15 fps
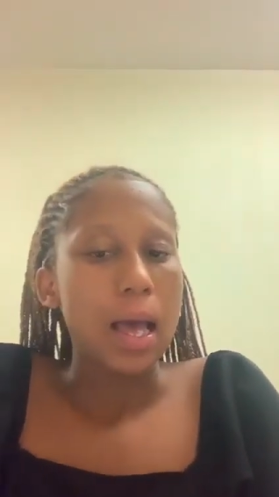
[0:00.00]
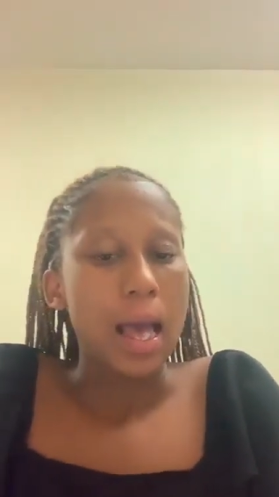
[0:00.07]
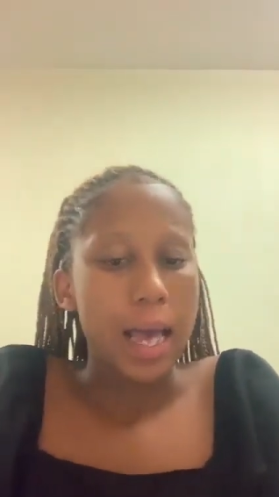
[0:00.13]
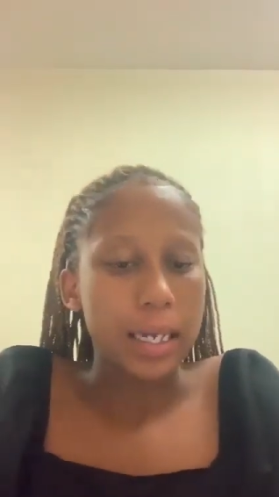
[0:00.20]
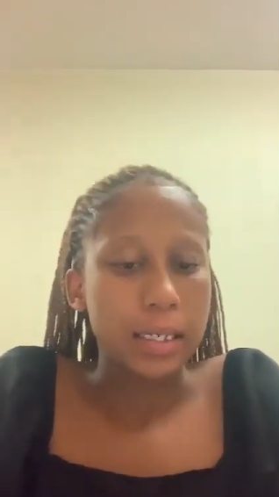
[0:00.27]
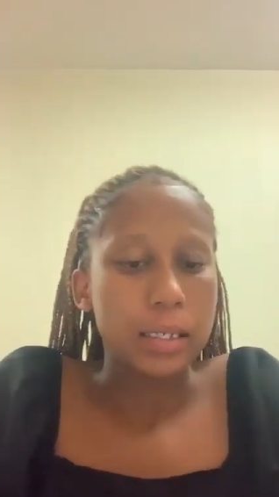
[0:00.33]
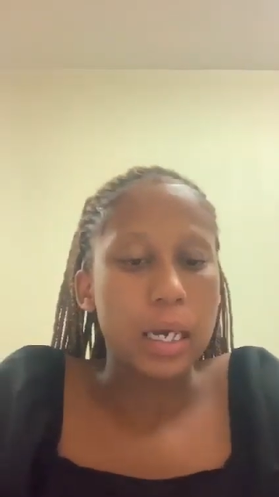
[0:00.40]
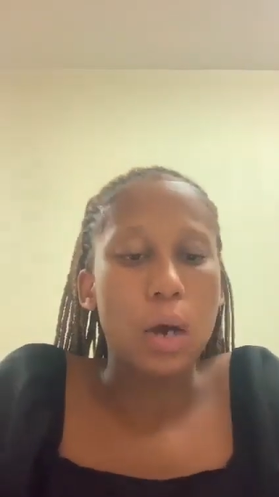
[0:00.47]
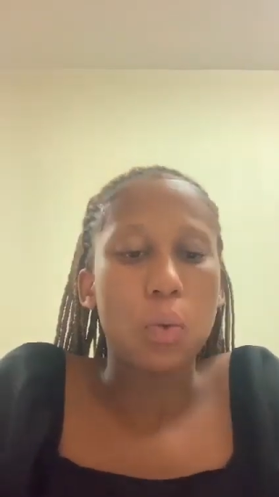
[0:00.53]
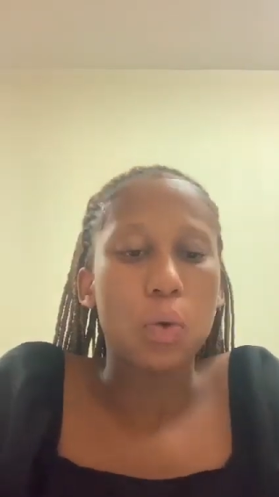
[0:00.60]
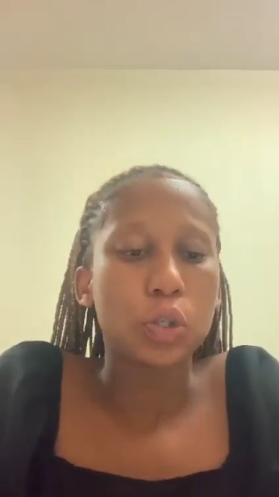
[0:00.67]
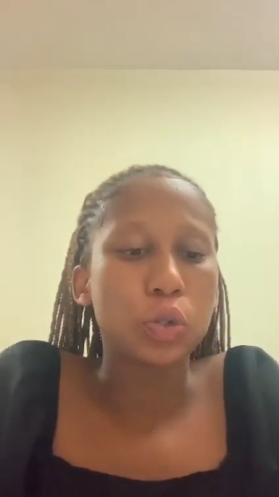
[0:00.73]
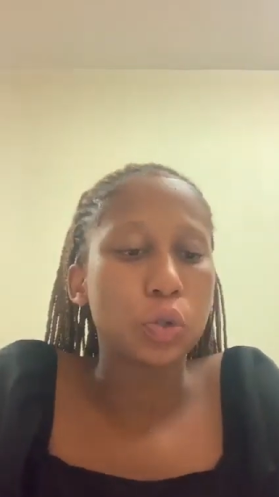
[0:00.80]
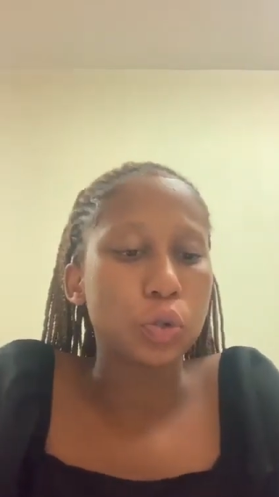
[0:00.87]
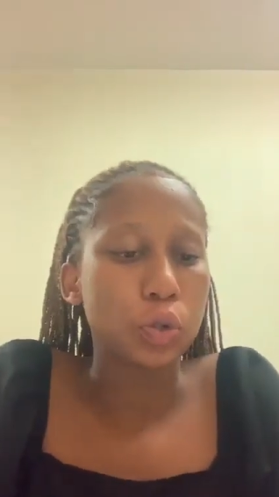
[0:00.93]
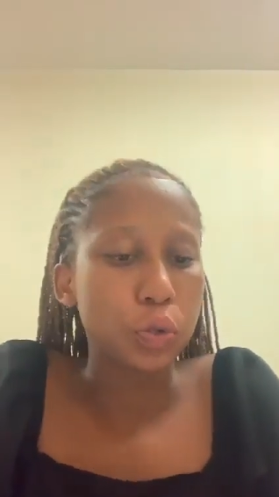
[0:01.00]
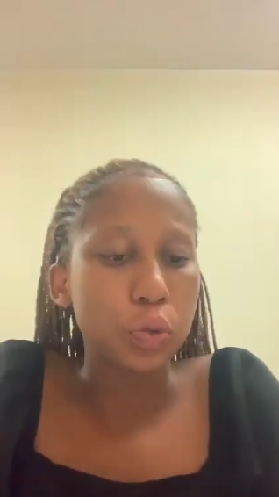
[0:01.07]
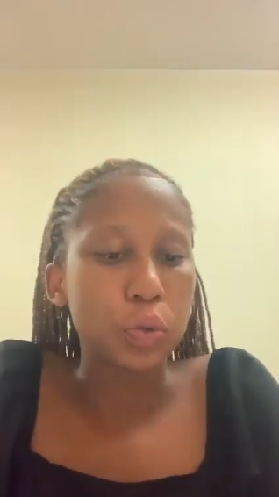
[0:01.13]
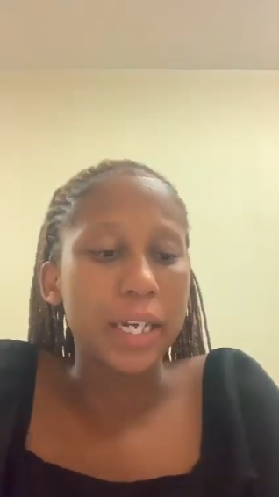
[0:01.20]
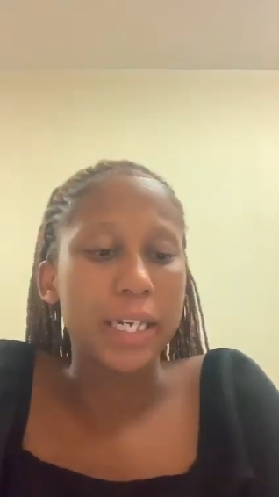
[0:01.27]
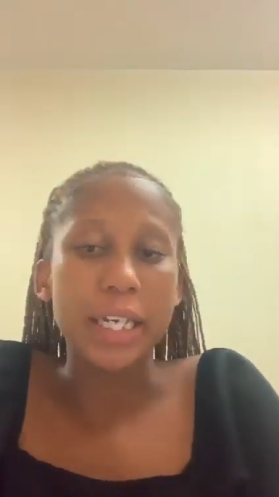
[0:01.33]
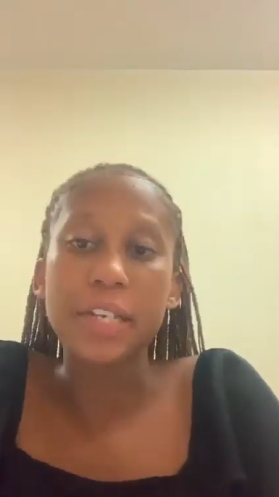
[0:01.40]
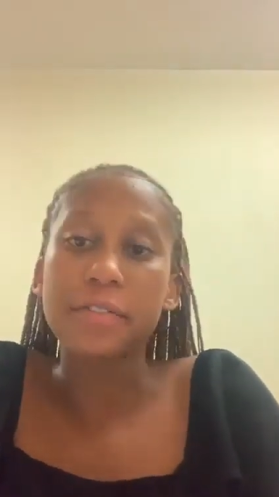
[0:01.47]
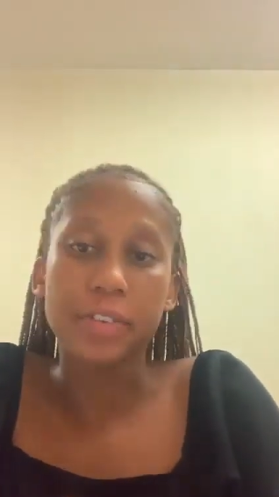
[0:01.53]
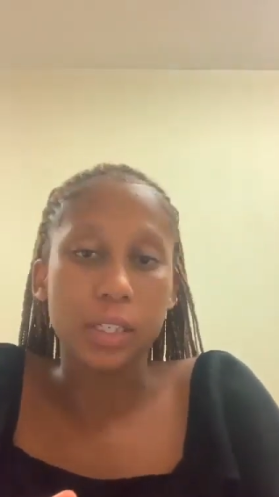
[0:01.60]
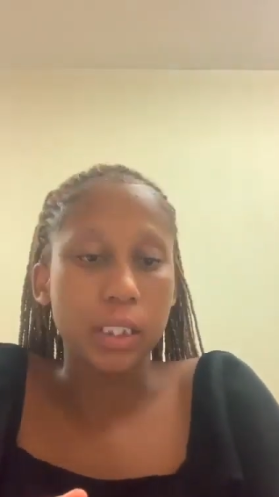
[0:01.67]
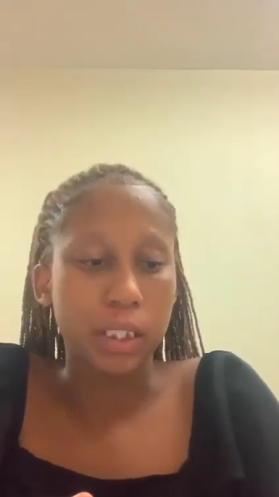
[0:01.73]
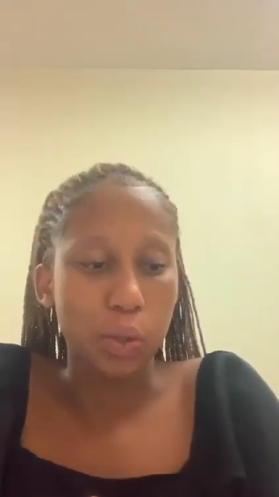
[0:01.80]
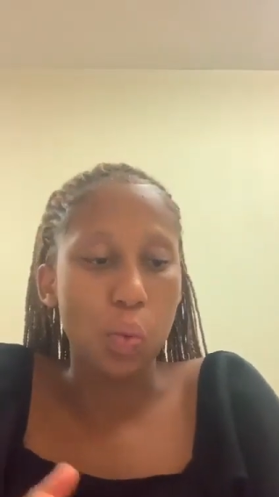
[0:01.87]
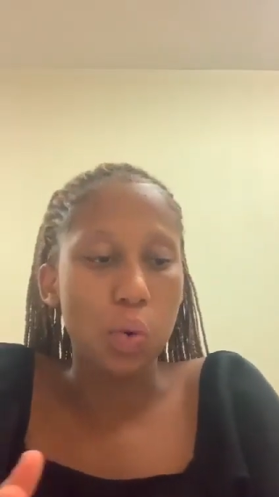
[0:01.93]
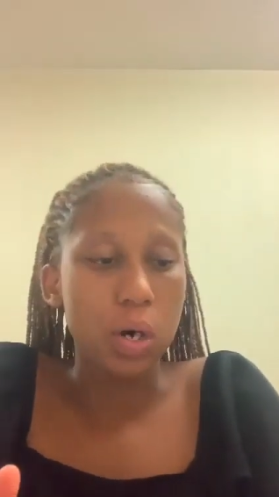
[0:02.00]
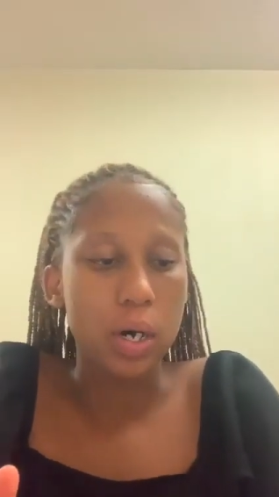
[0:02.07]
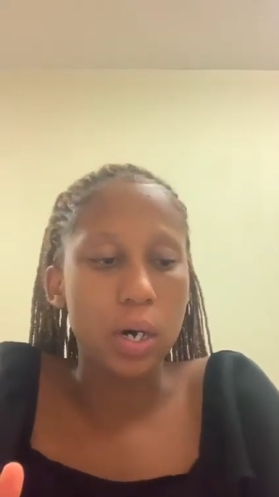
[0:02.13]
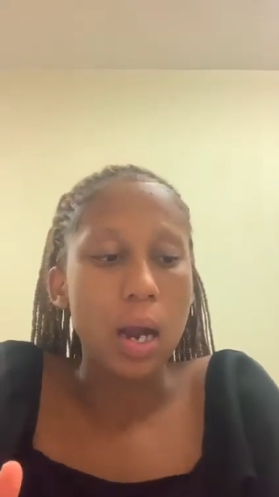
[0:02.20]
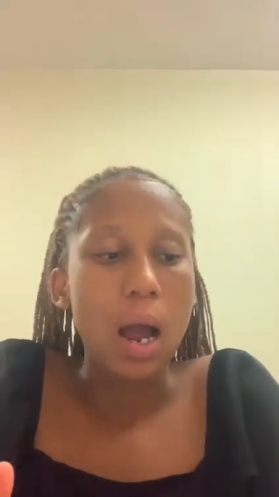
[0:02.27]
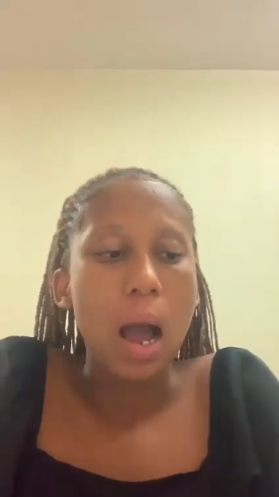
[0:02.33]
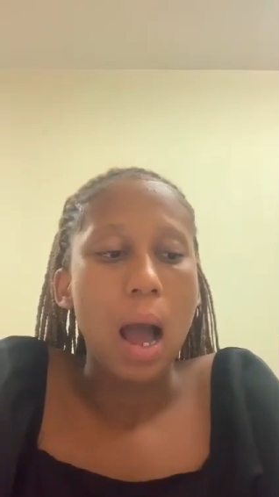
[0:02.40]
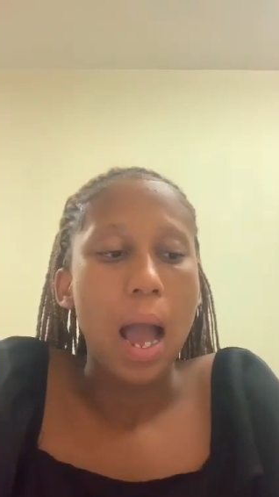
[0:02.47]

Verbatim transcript: and I want to do an event where